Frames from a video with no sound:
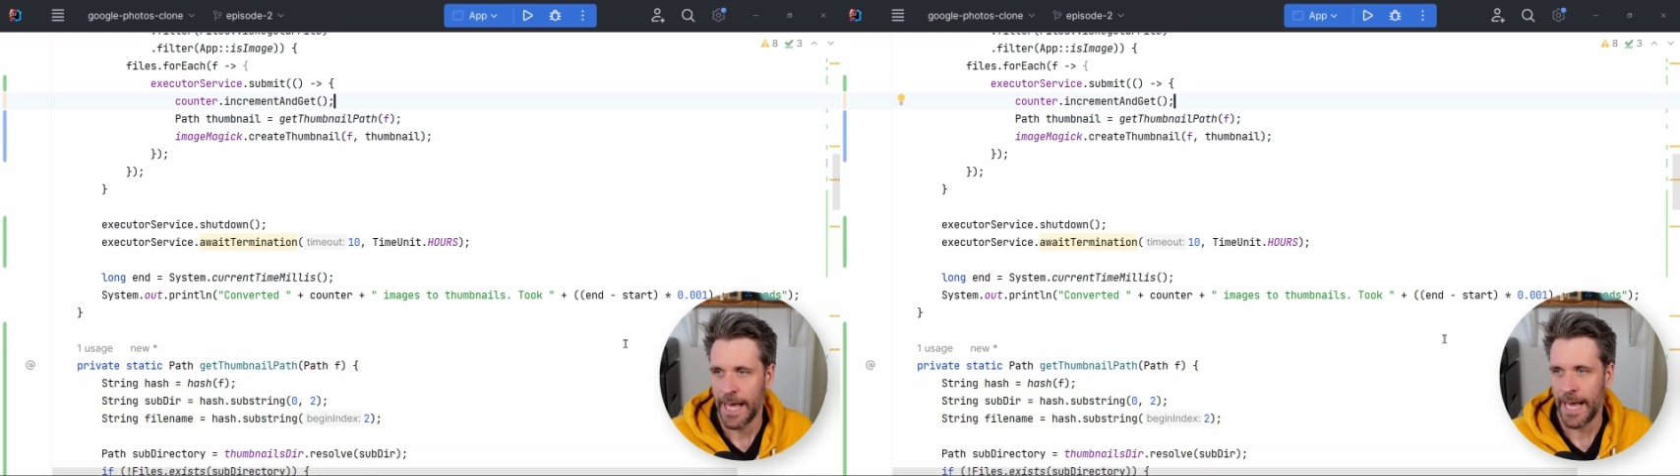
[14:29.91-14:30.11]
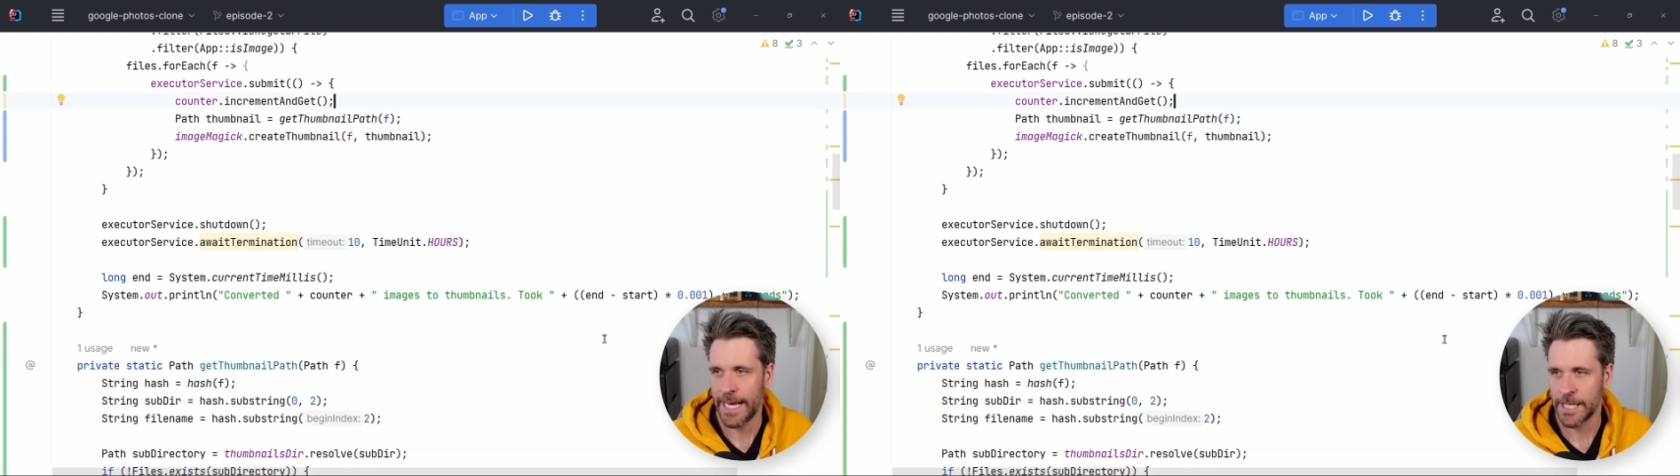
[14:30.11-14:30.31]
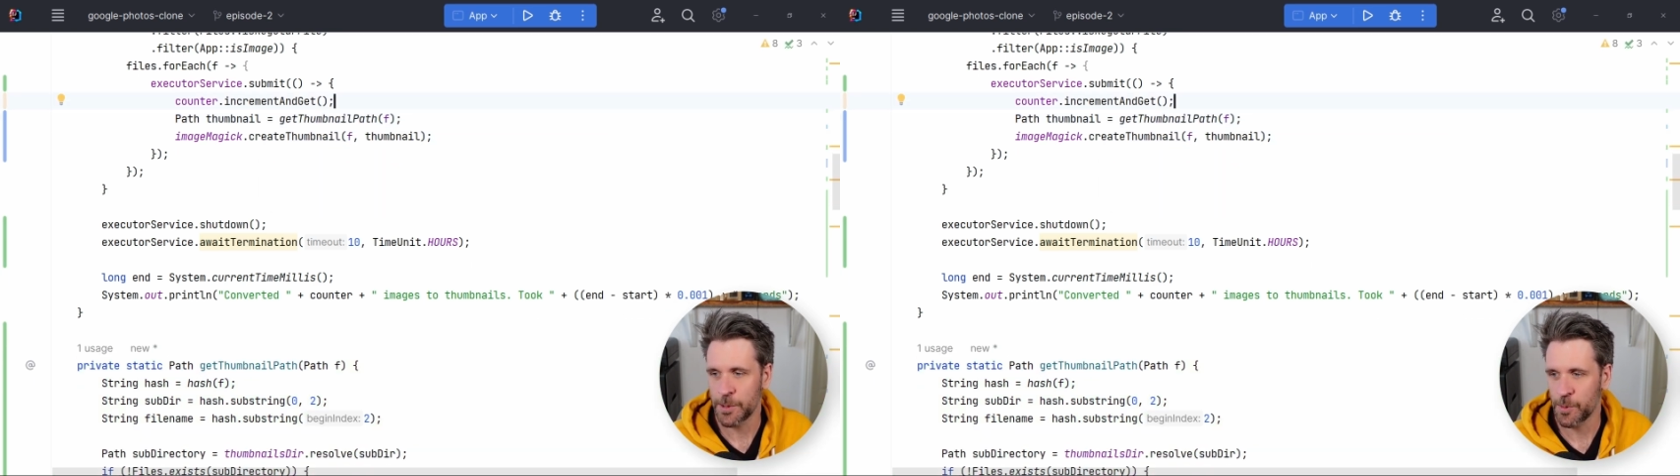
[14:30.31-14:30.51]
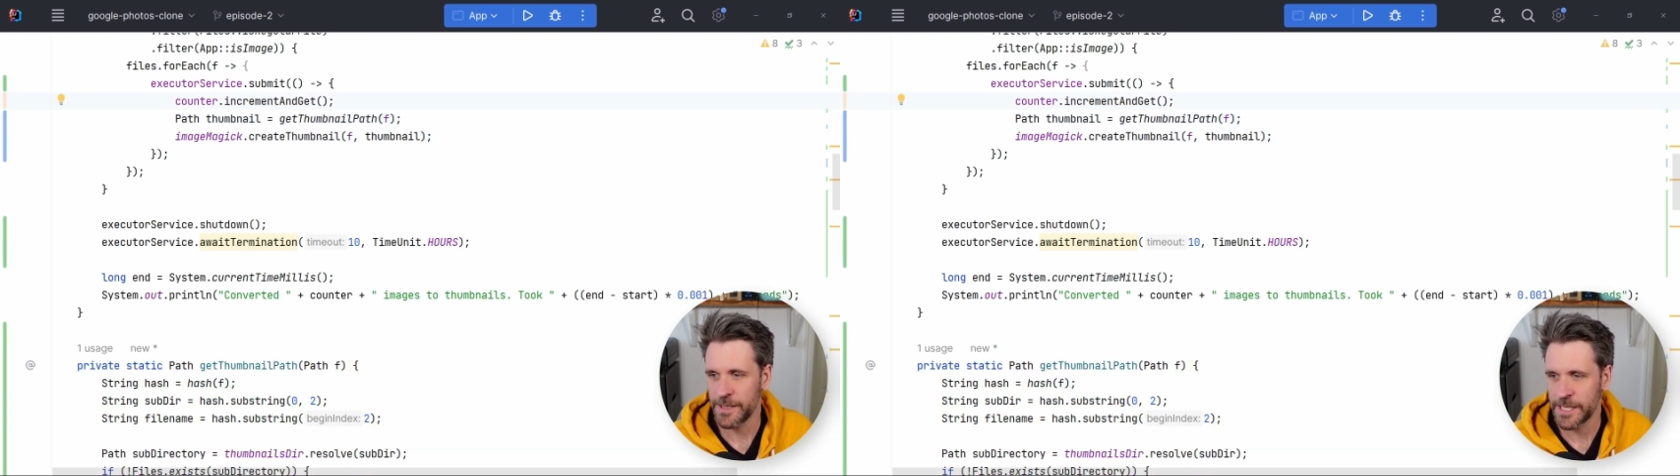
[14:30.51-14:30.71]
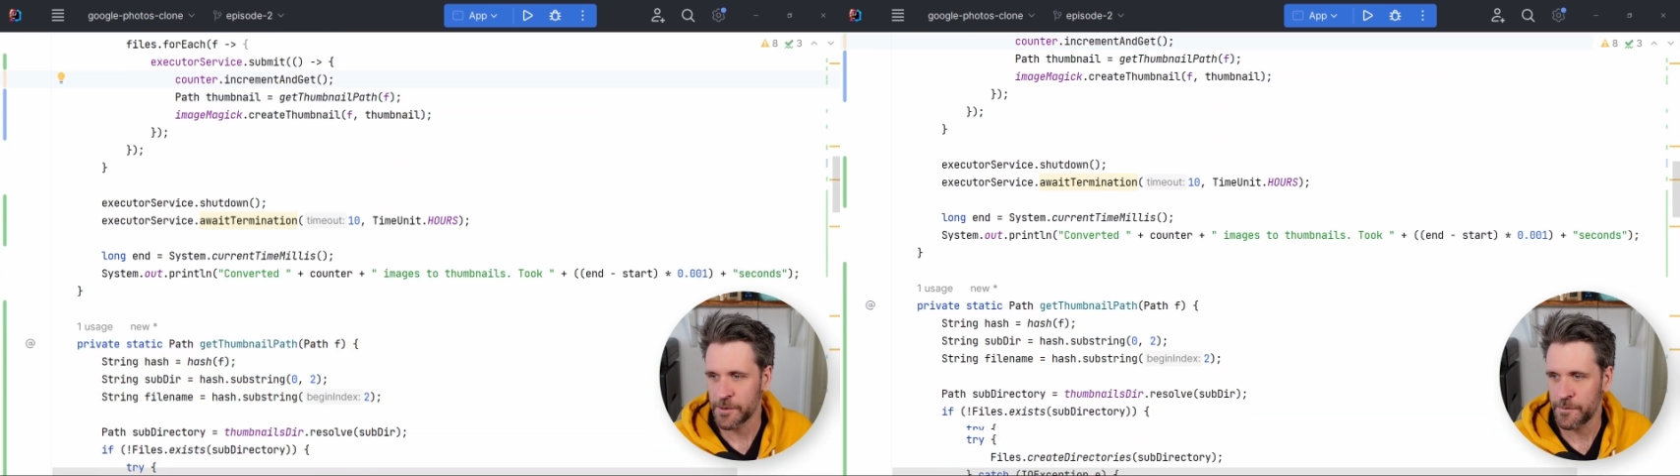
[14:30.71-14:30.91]
And we'll
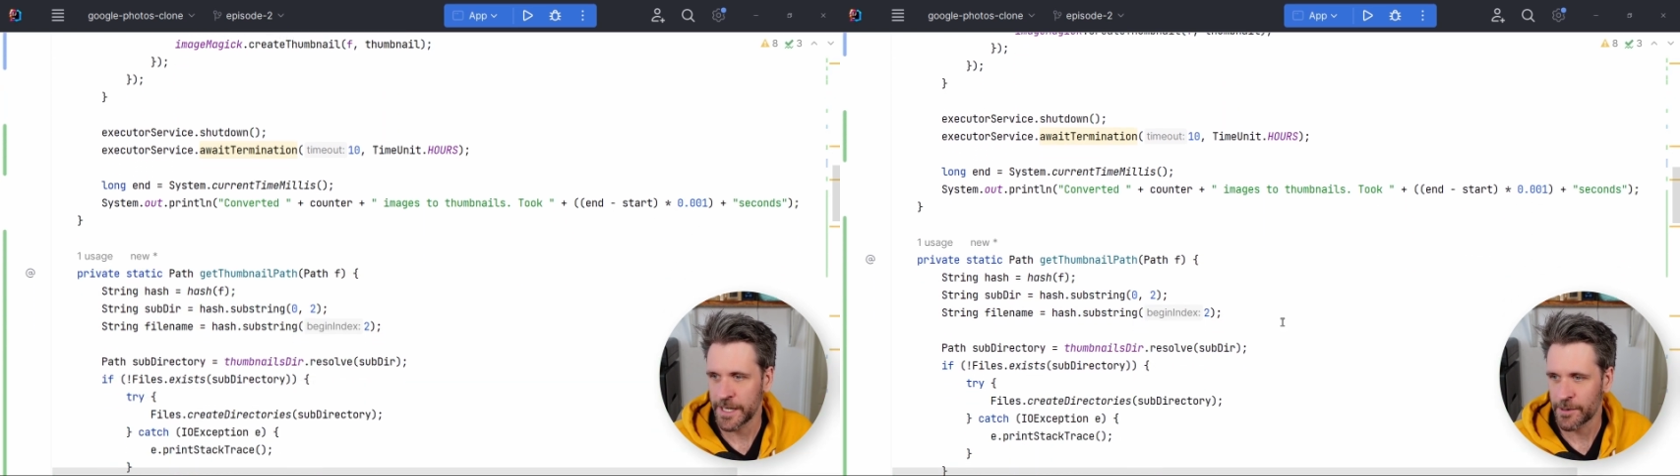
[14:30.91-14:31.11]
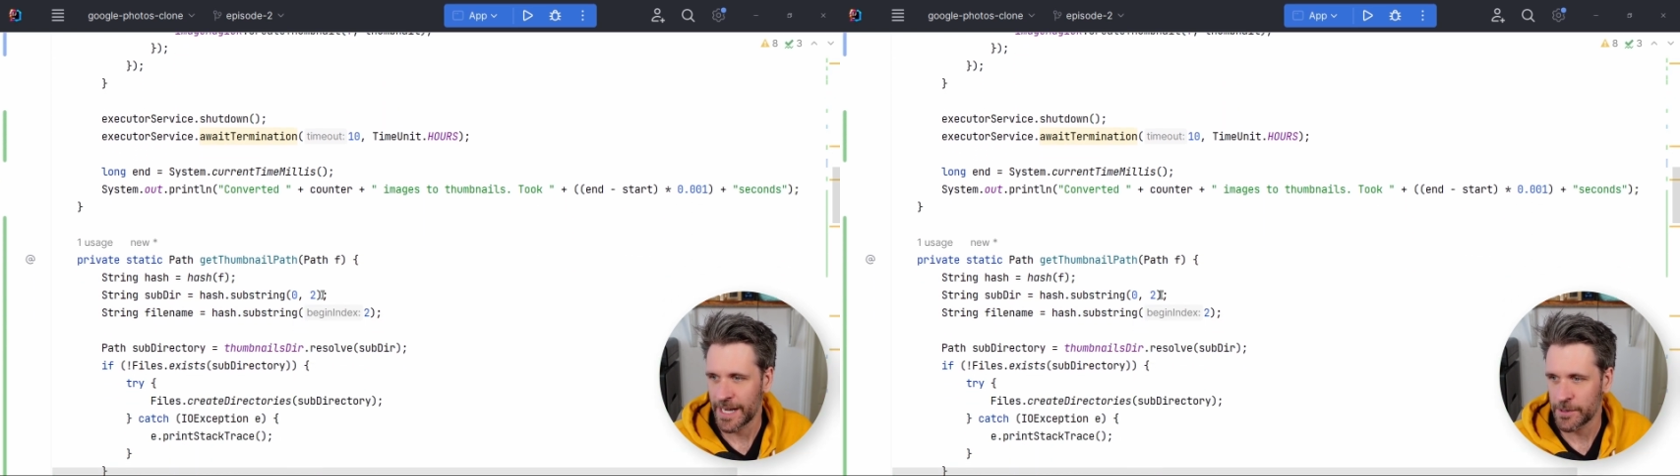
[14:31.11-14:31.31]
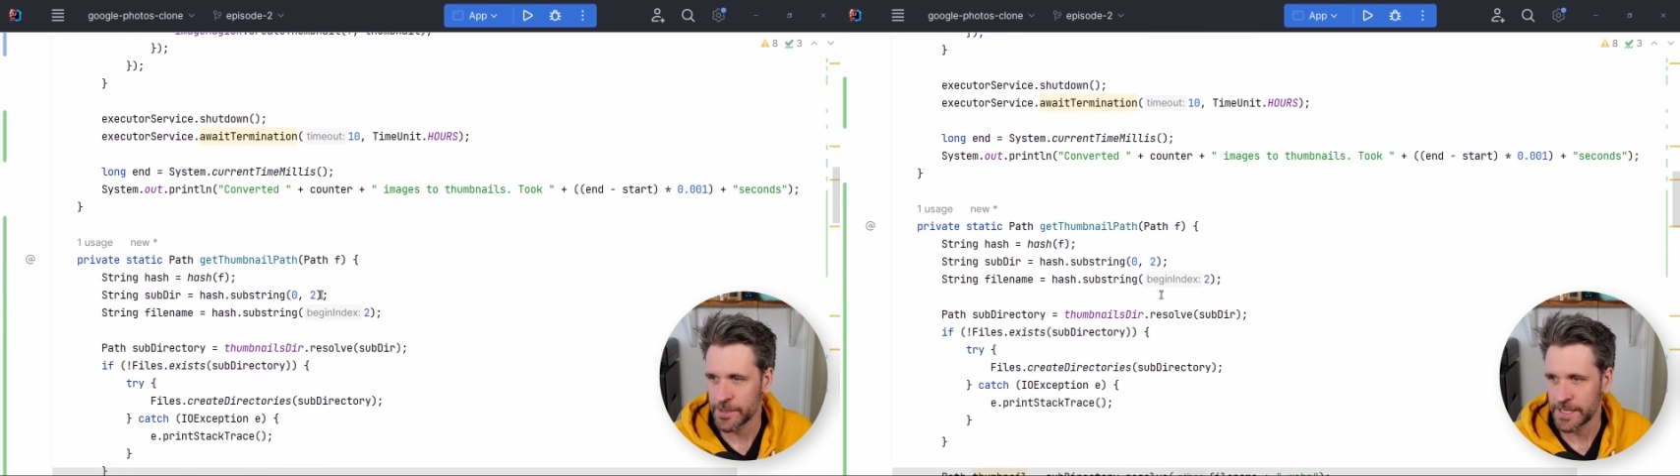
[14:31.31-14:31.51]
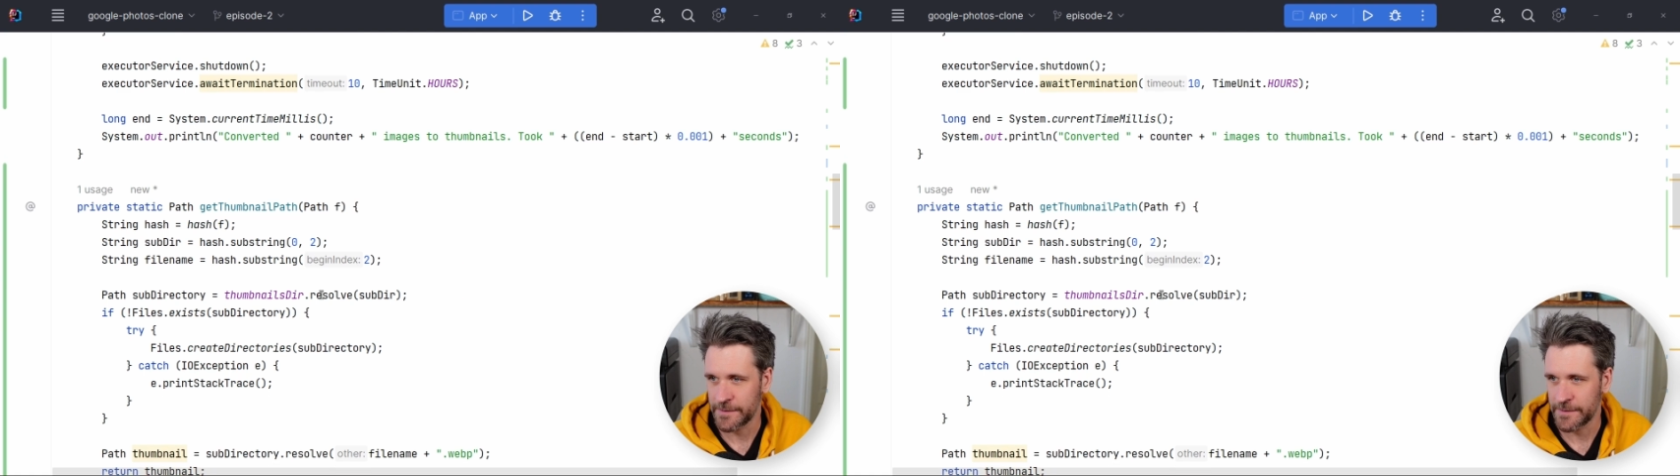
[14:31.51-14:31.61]
need to figure out